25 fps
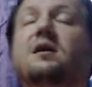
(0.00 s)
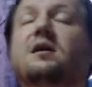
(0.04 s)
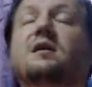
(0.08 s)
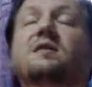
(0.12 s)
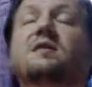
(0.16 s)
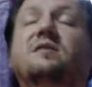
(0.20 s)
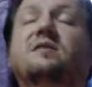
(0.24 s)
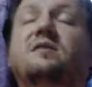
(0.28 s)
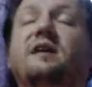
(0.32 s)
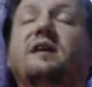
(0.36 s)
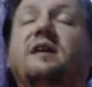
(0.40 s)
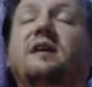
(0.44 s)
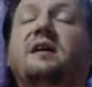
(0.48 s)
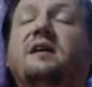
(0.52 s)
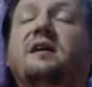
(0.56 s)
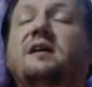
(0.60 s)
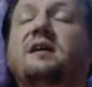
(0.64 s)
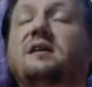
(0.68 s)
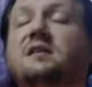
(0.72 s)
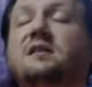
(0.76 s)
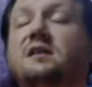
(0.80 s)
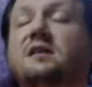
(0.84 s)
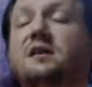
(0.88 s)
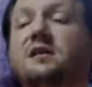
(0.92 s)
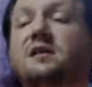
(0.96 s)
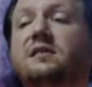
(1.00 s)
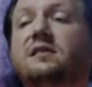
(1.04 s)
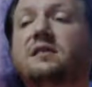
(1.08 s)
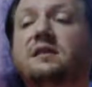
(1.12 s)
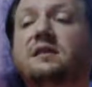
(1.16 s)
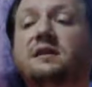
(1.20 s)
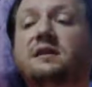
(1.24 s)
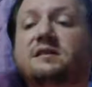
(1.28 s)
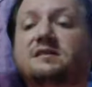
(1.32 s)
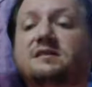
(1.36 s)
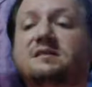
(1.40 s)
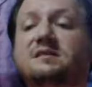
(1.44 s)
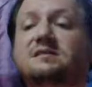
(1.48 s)
then
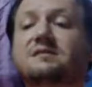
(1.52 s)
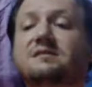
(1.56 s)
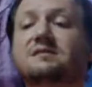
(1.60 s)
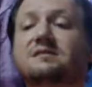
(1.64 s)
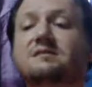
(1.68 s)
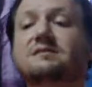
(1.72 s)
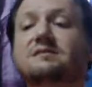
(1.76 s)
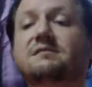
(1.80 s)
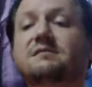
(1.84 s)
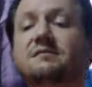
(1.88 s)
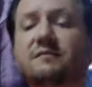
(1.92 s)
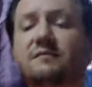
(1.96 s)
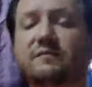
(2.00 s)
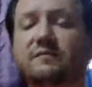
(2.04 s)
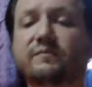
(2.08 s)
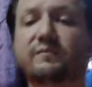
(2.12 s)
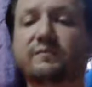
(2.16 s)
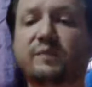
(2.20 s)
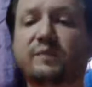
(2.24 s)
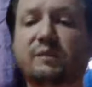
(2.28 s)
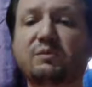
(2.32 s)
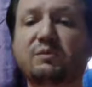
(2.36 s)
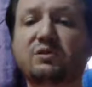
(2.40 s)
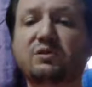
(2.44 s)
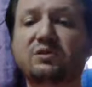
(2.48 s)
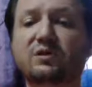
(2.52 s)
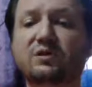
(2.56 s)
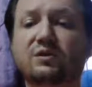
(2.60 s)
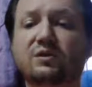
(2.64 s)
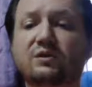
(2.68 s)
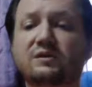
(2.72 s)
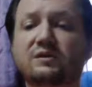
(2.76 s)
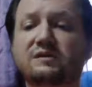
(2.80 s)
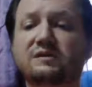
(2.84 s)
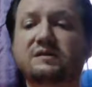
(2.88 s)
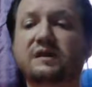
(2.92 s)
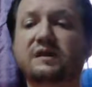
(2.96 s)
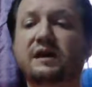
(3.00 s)
let's be mature
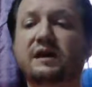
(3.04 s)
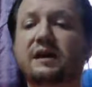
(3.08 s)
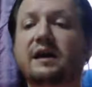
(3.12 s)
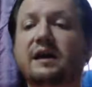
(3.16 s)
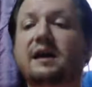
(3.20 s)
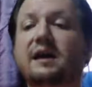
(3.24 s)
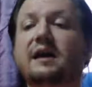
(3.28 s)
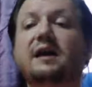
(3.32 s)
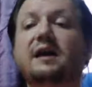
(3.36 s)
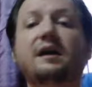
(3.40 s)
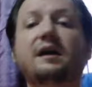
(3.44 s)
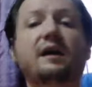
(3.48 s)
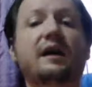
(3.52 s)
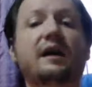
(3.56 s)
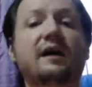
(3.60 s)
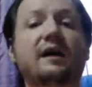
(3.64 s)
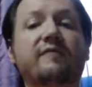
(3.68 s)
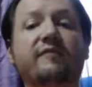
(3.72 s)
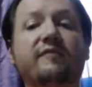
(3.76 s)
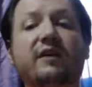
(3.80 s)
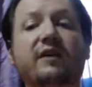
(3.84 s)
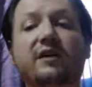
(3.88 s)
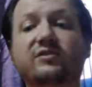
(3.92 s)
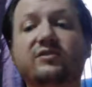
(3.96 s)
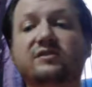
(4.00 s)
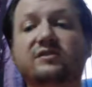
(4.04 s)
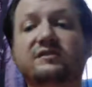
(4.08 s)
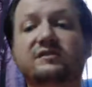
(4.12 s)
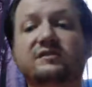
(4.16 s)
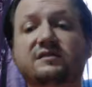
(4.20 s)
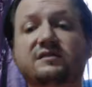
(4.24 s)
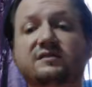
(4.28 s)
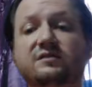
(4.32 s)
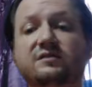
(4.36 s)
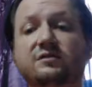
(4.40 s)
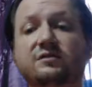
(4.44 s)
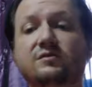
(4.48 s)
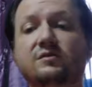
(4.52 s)
and say, hey, I've got this
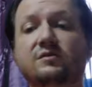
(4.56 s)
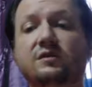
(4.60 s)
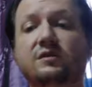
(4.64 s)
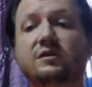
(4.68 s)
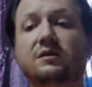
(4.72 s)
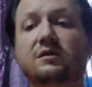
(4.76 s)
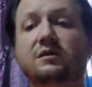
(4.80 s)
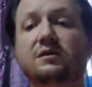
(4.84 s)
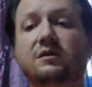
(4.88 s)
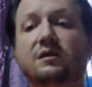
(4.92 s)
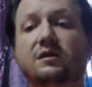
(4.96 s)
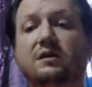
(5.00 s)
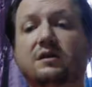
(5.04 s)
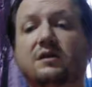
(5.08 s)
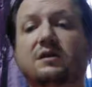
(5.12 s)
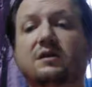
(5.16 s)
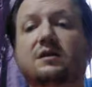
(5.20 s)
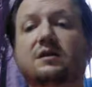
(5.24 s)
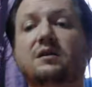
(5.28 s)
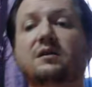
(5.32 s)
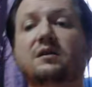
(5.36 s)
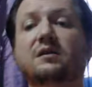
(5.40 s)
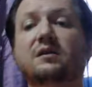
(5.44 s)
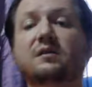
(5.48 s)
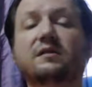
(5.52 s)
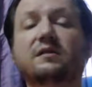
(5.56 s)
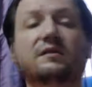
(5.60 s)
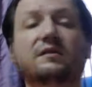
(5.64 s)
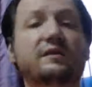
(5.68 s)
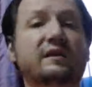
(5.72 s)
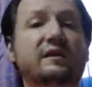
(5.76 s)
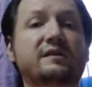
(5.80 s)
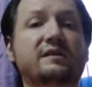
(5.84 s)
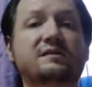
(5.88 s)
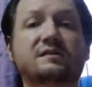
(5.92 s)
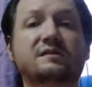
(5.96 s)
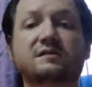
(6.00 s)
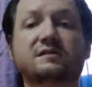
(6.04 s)
issue.
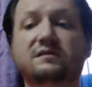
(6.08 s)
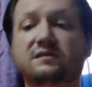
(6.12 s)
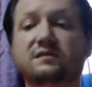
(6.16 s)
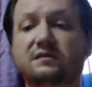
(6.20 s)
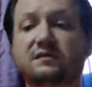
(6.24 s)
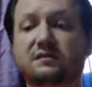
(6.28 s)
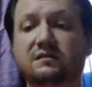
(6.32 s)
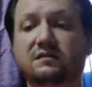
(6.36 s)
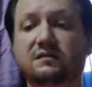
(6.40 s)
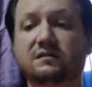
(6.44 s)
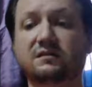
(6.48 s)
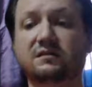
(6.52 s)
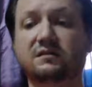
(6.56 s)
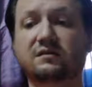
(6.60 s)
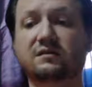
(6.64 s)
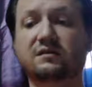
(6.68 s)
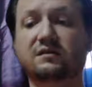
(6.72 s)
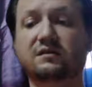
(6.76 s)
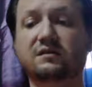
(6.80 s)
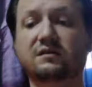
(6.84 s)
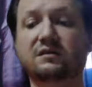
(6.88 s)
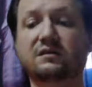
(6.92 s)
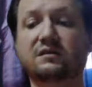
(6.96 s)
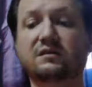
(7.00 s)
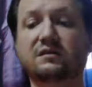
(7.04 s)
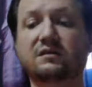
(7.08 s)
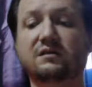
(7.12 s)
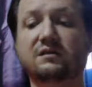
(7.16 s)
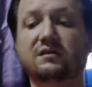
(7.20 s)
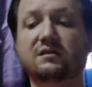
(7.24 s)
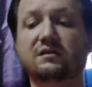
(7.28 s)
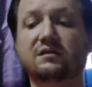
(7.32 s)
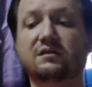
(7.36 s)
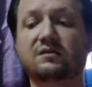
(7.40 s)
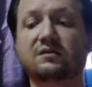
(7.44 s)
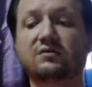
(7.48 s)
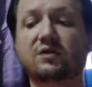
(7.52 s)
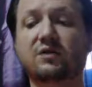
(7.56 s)
Let's
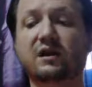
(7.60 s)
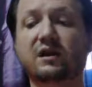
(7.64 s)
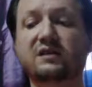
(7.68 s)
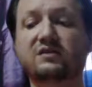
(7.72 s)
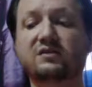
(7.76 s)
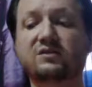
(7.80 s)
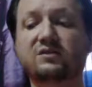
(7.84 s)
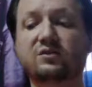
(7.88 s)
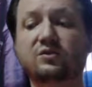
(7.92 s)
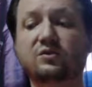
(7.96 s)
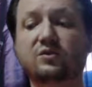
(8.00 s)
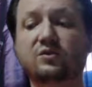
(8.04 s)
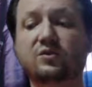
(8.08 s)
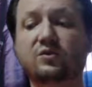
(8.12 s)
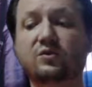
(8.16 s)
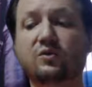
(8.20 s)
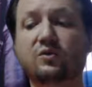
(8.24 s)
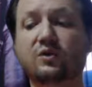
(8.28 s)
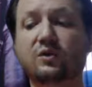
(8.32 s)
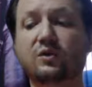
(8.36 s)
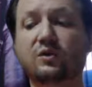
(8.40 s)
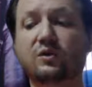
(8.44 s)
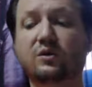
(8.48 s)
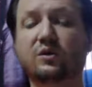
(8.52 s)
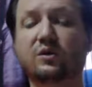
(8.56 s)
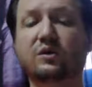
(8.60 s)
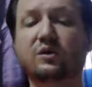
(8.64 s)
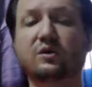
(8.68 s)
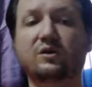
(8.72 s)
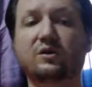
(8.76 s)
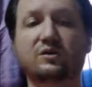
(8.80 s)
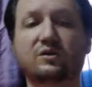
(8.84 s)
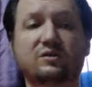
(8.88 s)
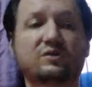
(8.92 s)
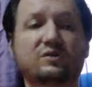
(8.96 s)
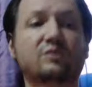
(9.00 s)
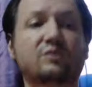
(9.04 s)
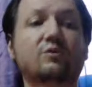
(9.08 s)
try to
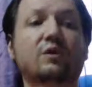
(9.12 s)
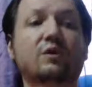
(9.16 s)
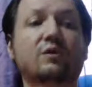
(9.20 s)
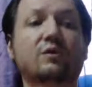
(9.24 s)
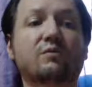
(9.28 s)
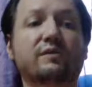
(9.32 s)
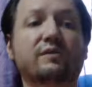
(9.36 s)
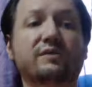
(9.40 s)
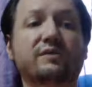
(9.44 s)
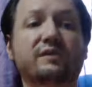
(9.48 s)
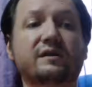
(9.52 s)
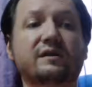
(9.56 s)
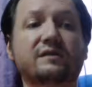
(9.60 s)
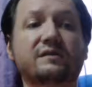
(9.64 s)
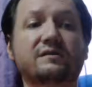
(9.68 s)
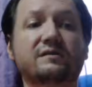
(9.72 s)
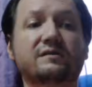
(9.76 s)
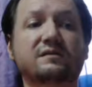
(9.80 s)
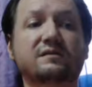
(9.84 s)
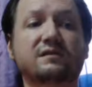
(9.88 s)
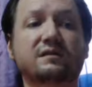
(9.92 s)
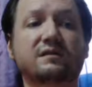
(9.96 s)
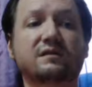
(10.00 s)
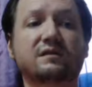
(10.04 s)
to work with this.